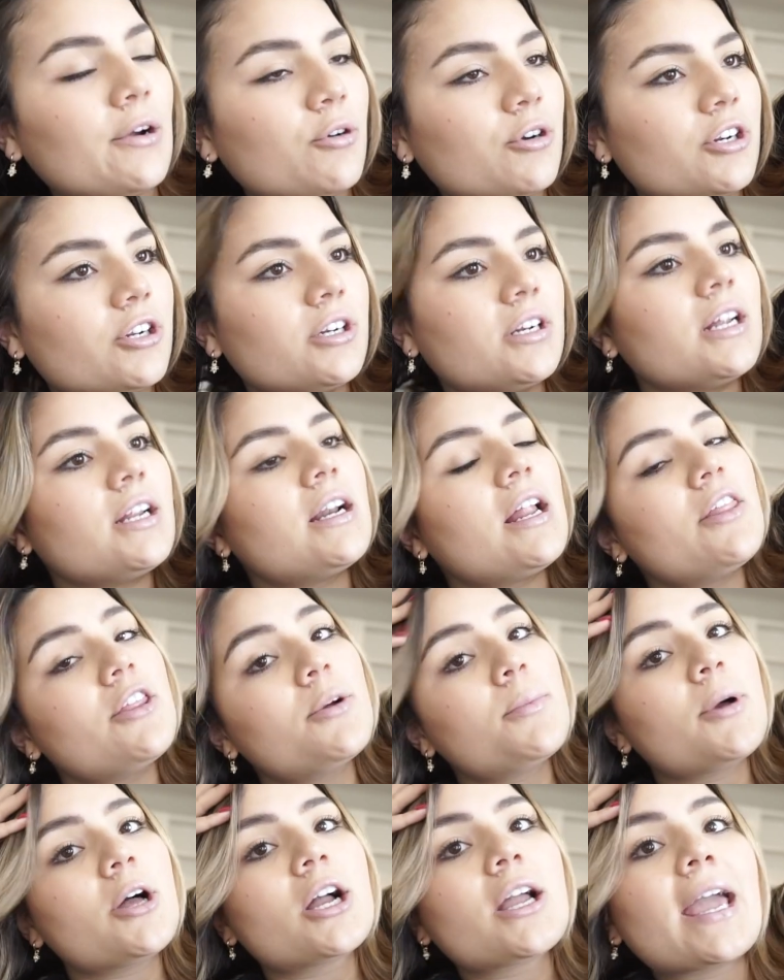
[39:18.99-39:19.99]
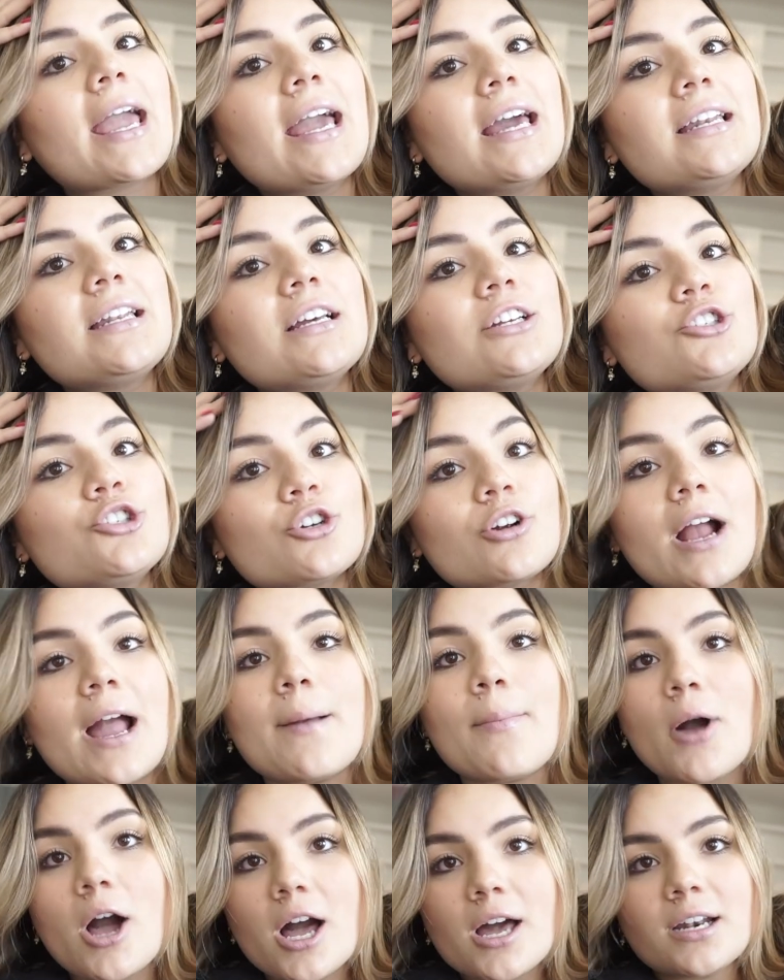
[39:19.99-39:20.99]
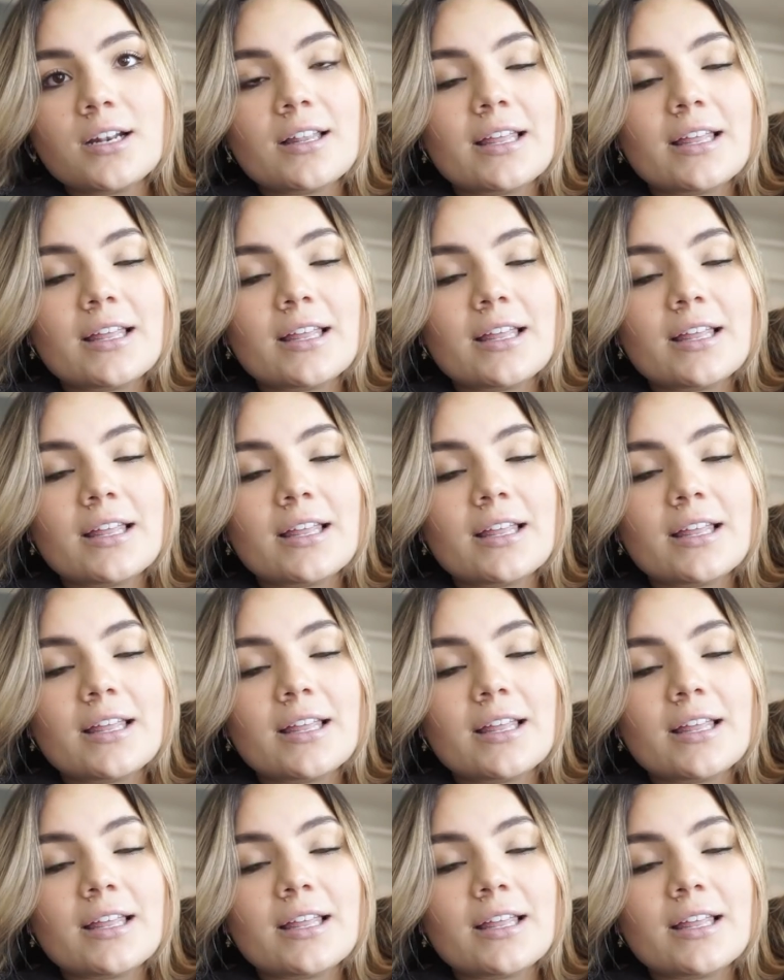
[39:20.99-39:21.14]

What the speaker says: ordered another book and a tripod,